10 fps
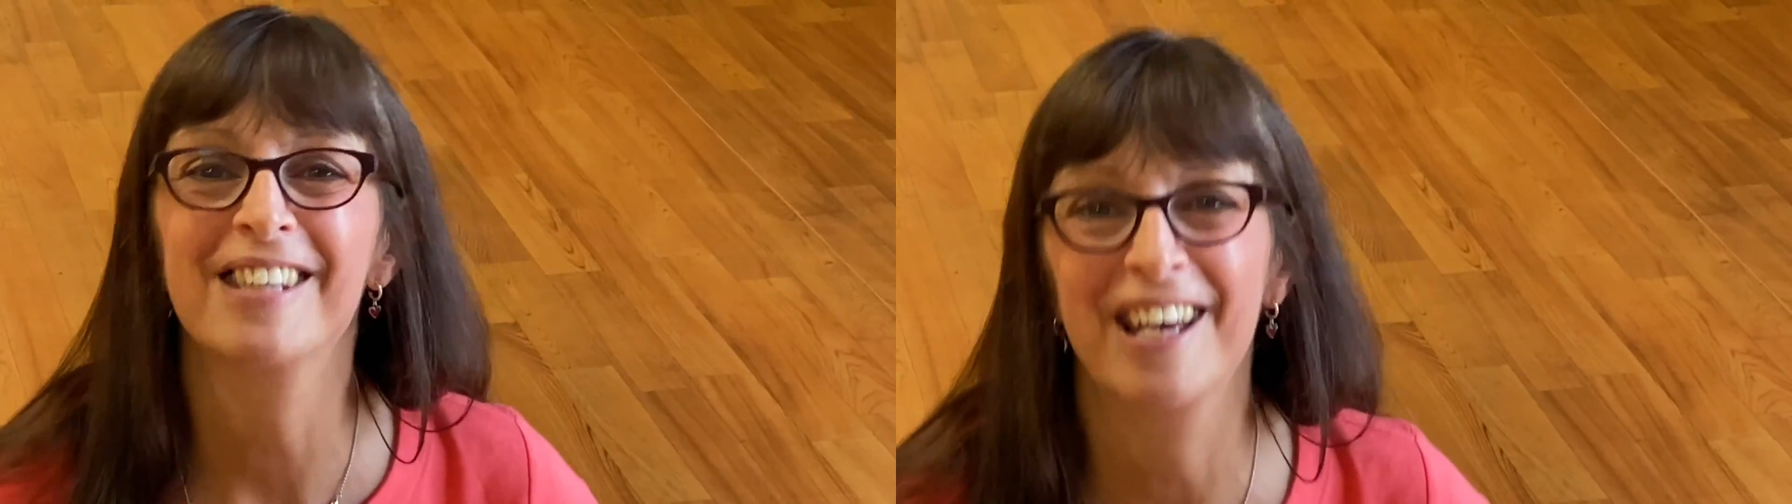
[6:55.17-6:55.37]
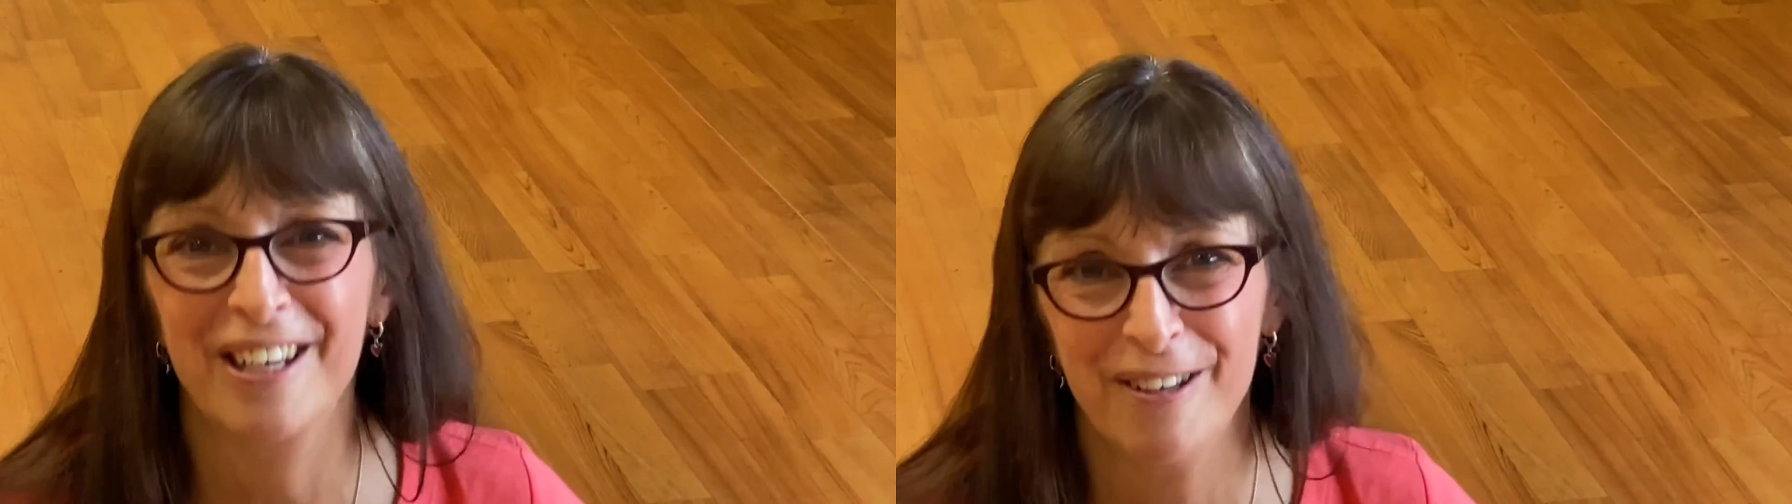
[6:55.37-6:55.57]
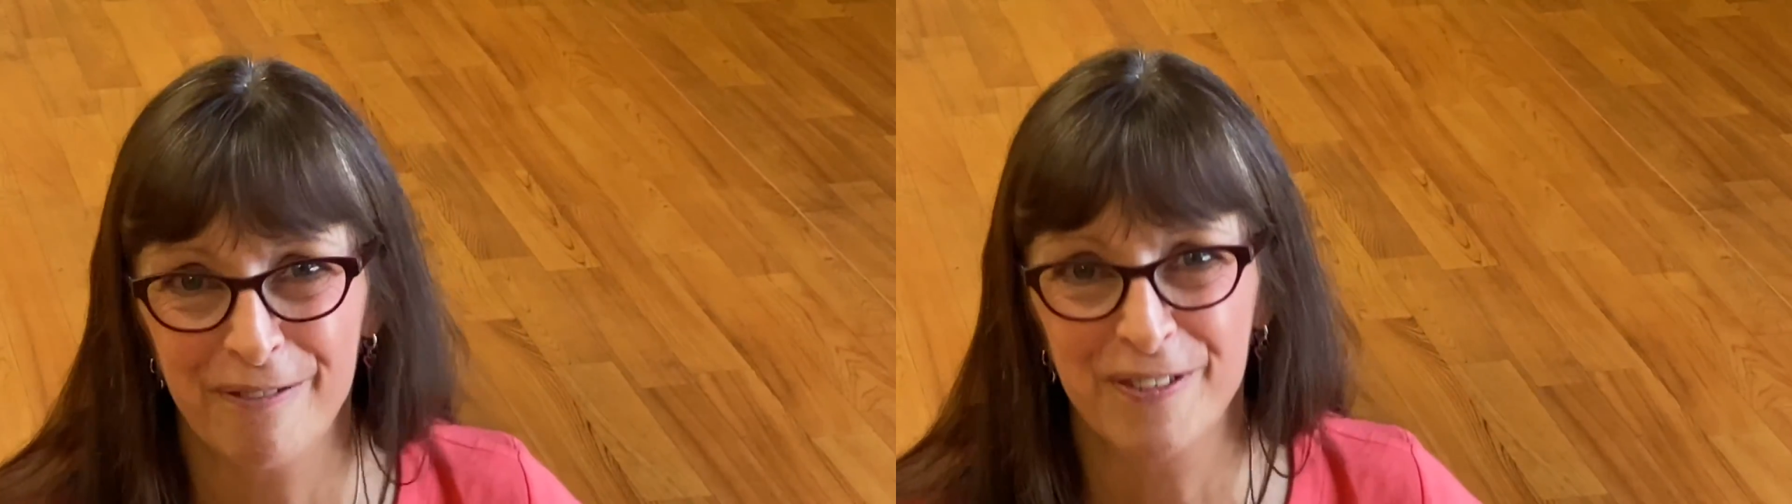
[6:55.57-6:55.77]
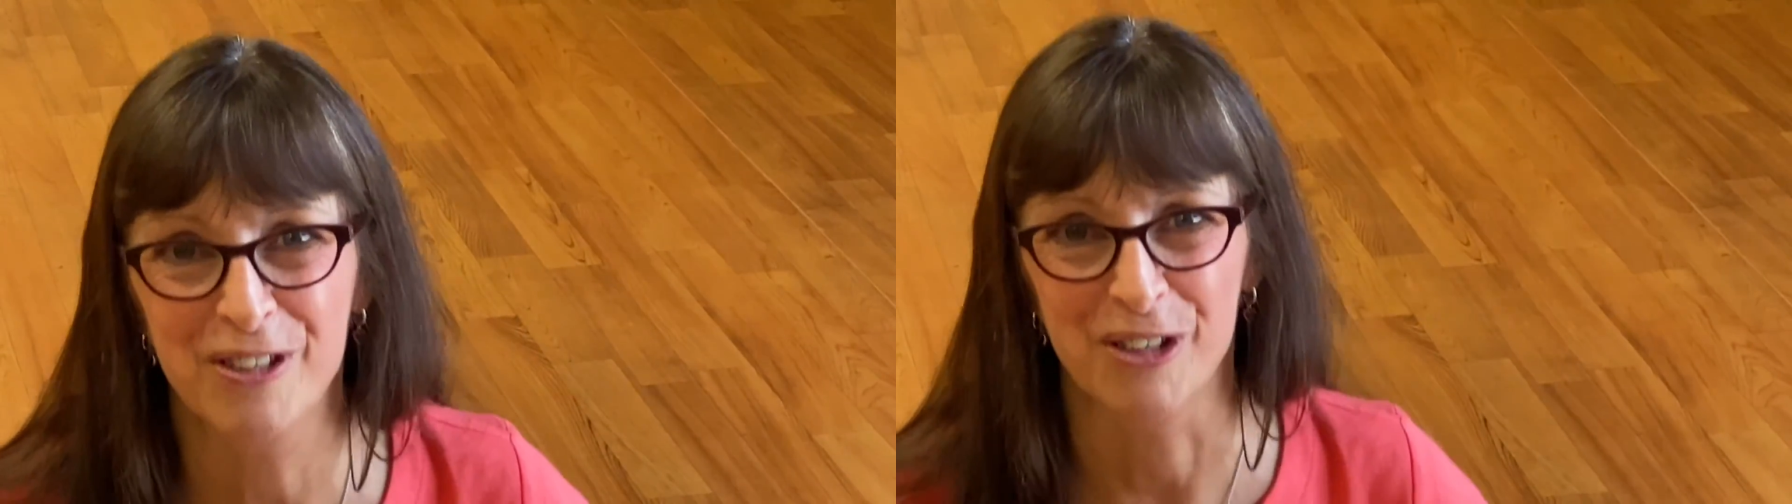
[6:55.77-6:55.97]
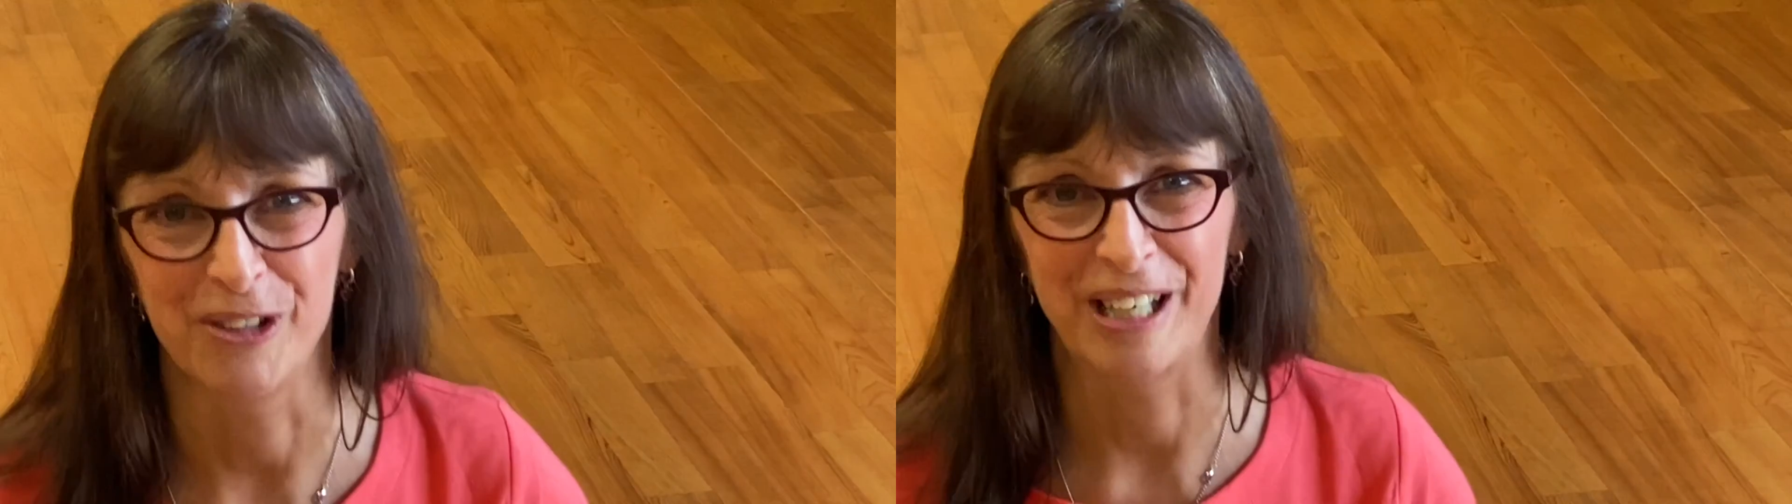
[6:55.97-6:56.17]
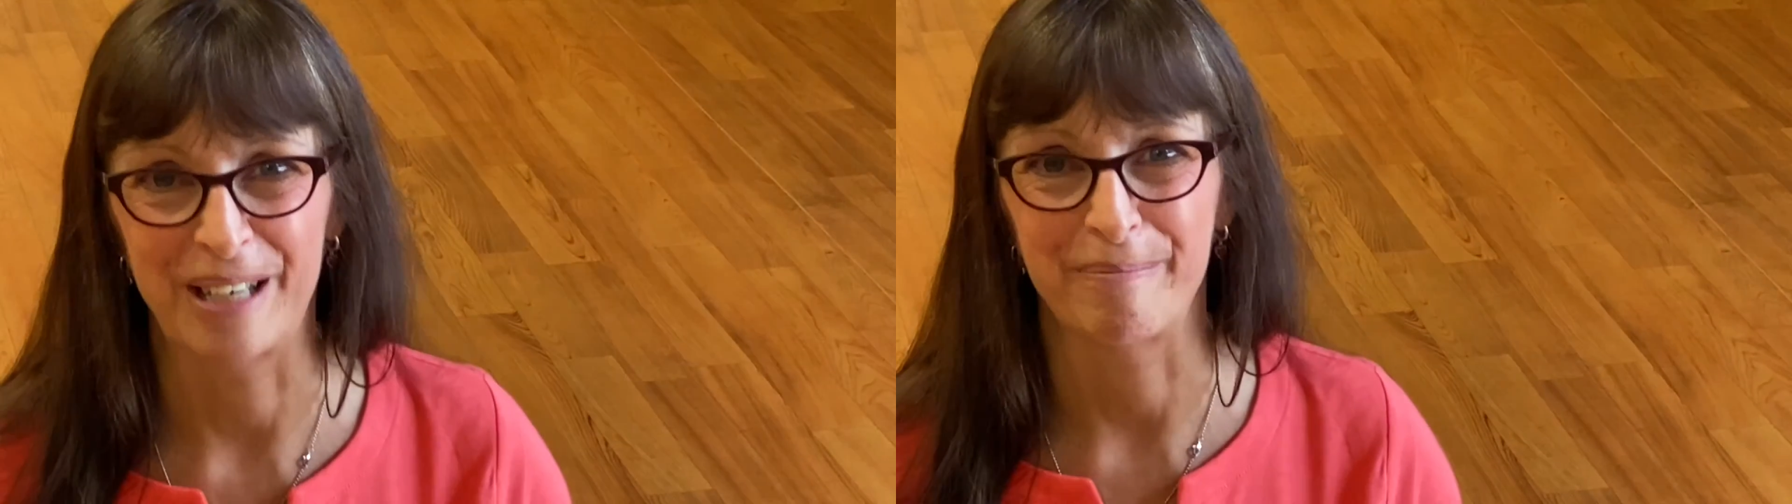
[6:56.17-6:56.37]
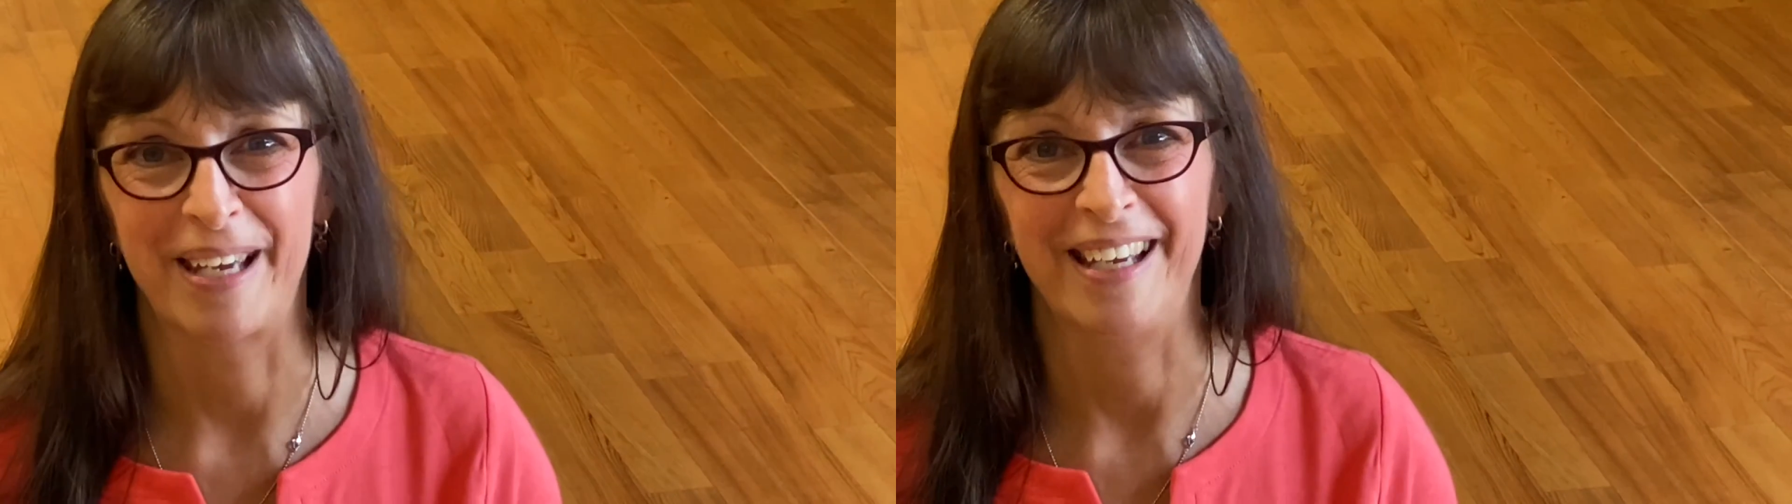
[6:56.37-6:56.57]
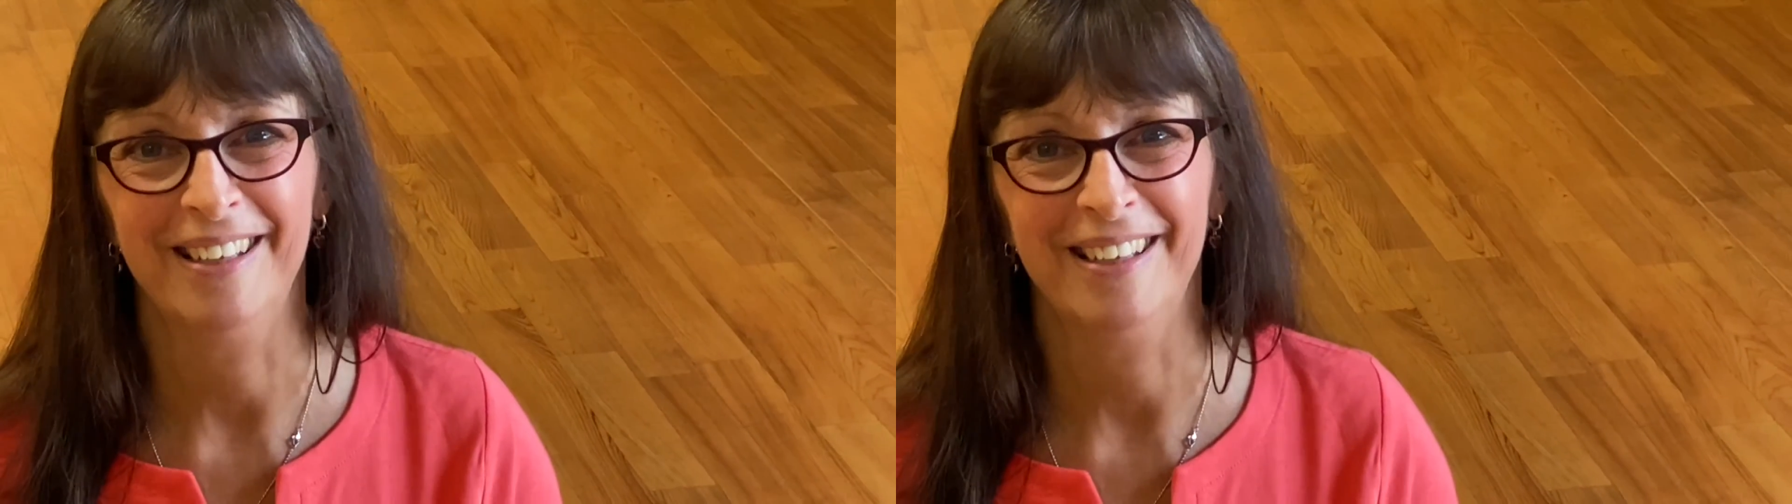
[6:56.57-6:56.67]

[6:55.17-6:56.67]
Thank you for joining me.